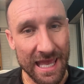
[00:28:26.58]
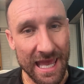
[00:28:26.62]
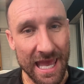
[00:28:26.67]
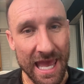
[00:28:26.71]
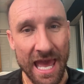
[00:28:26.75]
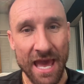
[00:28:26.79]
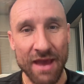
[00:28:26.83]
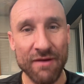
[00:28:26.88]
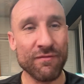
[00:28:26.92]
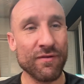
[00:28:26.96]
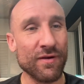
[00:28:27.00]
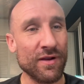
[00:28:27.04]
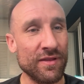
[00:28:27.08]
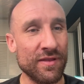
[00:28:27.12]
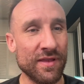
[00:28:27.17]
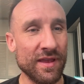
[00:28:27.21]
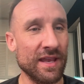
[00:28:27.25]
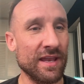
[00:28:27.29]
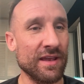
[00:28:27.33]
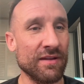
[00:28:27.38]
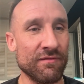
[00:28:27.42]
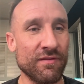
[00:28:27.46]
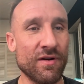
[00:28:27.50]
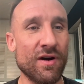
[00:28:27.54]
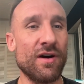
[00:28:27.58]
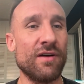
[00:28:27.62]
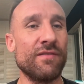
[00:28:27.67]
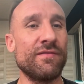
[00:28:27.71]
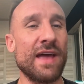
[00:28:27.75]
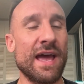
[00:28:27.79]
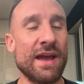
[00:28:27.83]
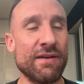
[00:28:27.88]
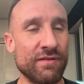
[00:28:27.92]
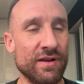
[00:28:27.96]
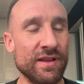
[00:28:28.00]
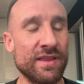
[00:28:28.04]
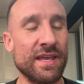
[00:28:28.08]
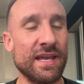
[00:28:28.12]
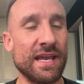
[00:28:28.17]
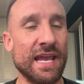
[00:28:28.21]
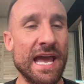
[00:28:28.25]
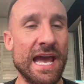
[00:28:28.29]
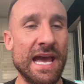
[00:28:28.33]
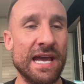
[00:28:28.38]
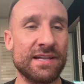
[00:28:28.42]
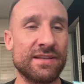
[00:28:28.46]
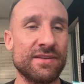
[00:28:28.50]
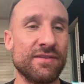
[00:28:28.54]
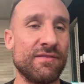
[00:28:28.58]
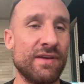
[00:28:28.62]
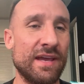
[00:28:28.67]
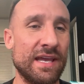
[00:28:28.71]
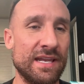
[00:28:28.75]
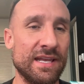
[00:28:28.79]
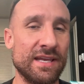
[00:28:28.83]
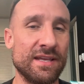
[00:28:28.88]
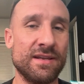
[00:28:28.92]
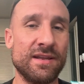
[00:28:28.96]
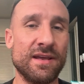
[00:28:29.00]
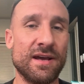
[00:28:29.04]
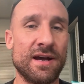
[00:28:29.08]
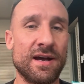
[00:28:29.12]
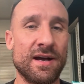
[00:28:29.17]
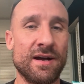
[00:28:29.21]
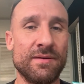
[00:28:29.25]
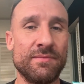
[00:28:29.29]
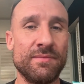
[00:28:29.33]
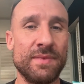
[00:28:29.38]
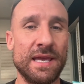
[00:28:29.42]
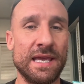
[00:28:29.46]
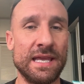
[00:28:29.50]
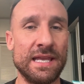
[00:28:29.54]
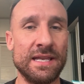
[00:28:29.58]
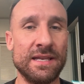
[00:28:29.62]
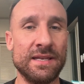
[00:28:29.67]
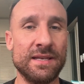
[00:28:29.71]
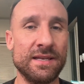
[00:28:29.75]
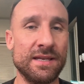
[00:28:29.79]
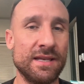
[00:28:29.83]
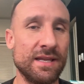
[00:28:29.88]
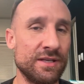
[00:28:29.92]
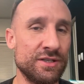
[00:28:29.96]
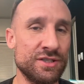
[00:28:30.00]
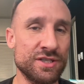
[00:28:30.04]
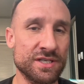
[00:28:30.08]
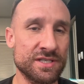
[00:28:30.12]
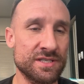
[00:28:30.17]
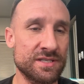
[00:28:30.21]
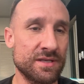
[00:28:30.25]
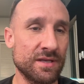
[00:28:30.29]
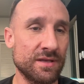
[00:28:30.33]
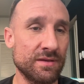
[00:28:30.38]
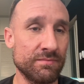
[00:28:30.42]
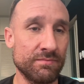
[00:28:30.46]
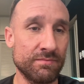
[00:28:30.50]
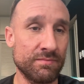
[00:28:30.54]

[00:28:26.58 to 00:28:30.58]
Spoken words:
everything involved, everything activated, and just